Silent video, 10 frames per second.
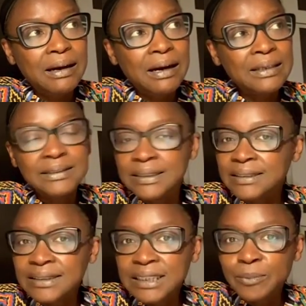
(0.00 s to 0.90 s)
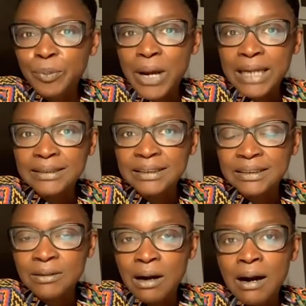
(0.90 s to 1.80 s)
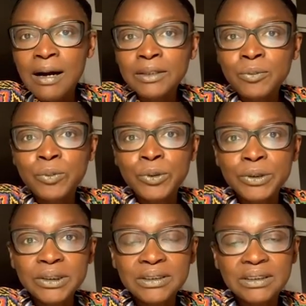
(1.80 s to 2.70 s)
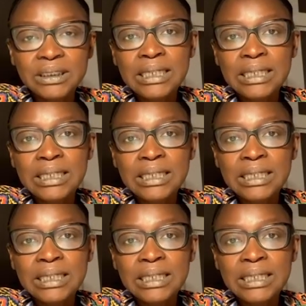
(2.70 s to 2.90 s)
artistic practice or artworks